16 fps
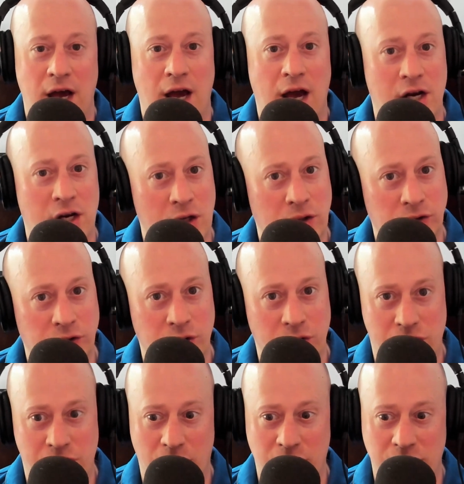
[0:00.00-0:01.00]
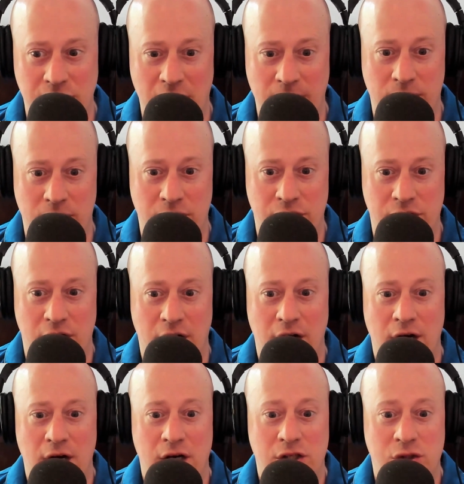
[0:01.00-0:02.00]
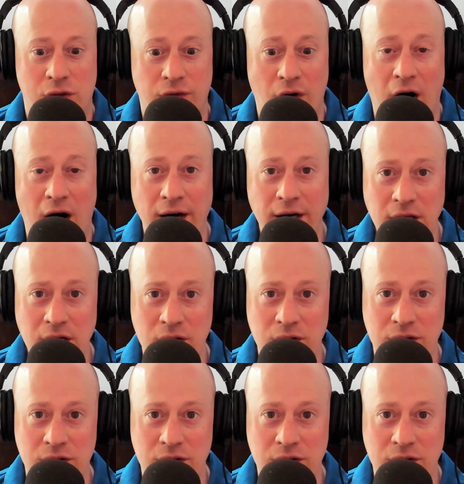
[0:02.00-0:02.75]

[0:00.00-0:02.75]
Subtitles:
and you'll lose those numbers. So if audio